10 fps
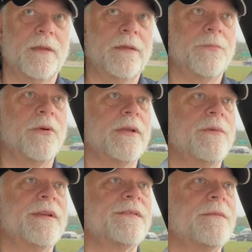They're pretty
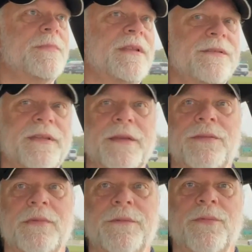wasted, but there's like
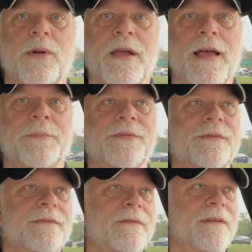three or four
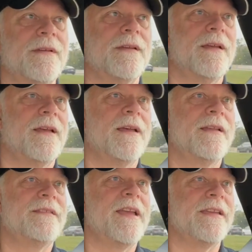cops
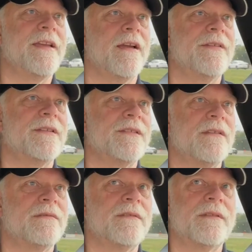taking care of it,
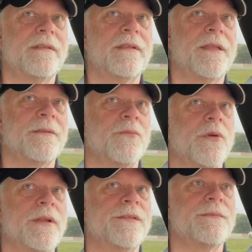so nothing
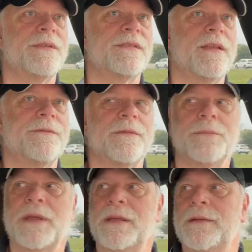more needs to be said
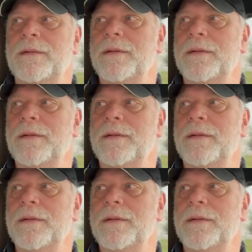from me.